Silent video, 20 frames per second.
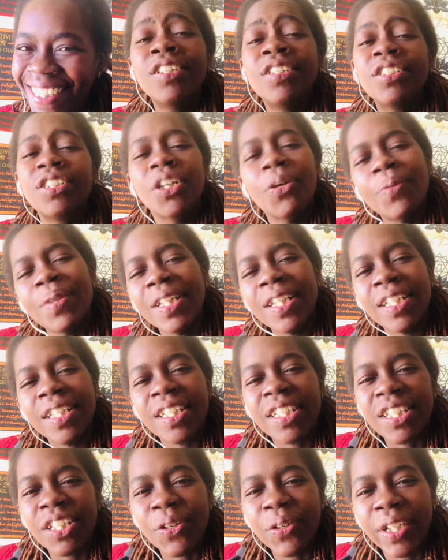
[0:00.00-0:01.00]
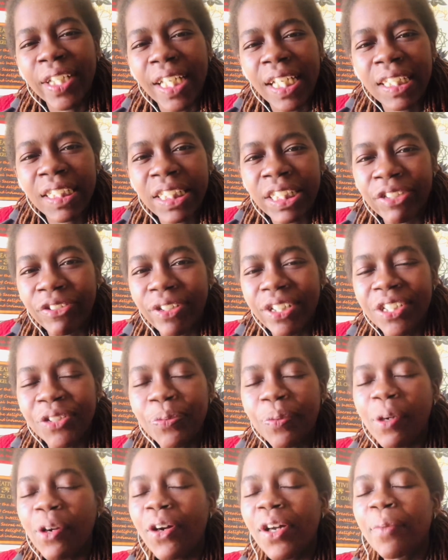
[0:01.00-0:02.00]
So within this zodiac series,
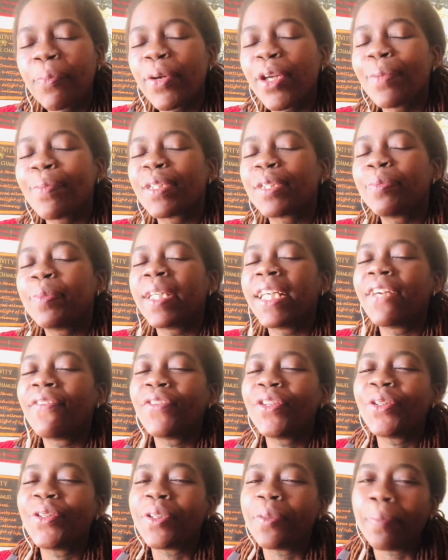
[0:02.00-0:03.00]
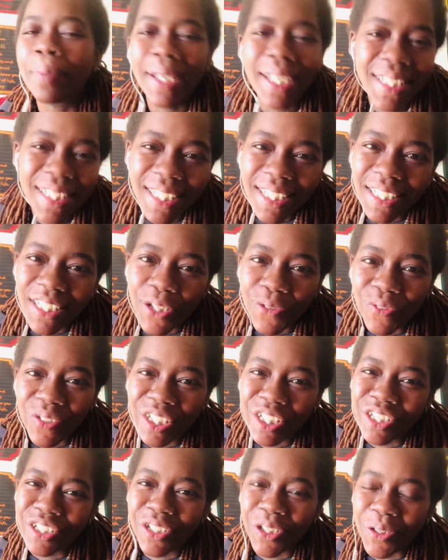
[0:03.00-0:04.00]
we're going to pretty much be giving you the basics of
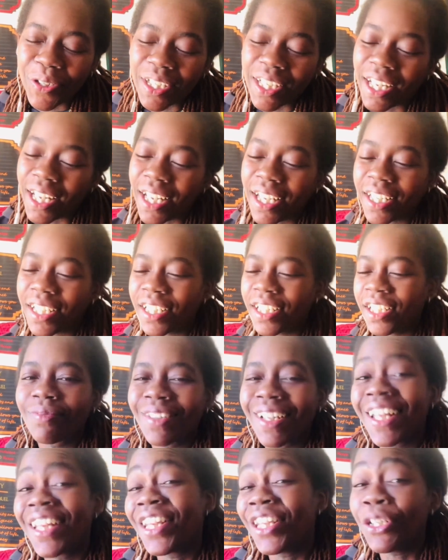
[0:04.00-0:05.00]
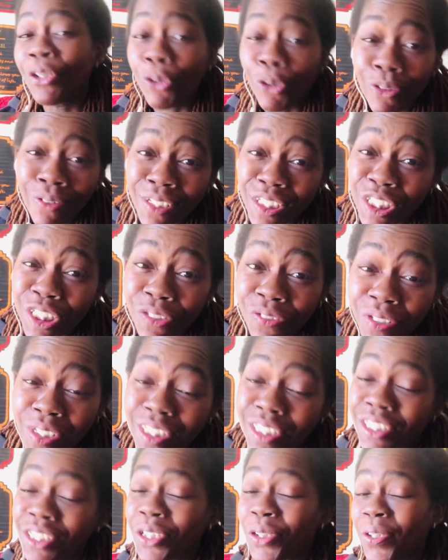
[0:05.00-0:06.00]
each zodiac, the origin of each
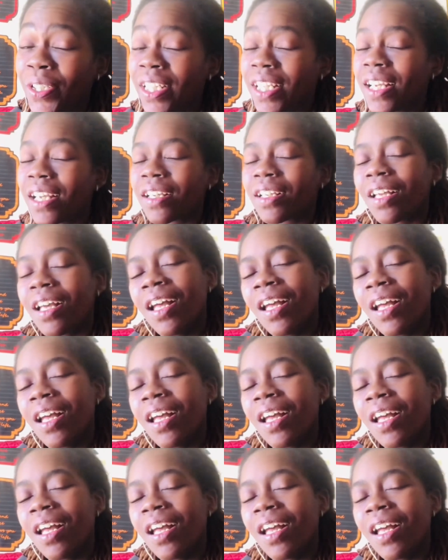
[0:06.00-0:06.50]
zodiac,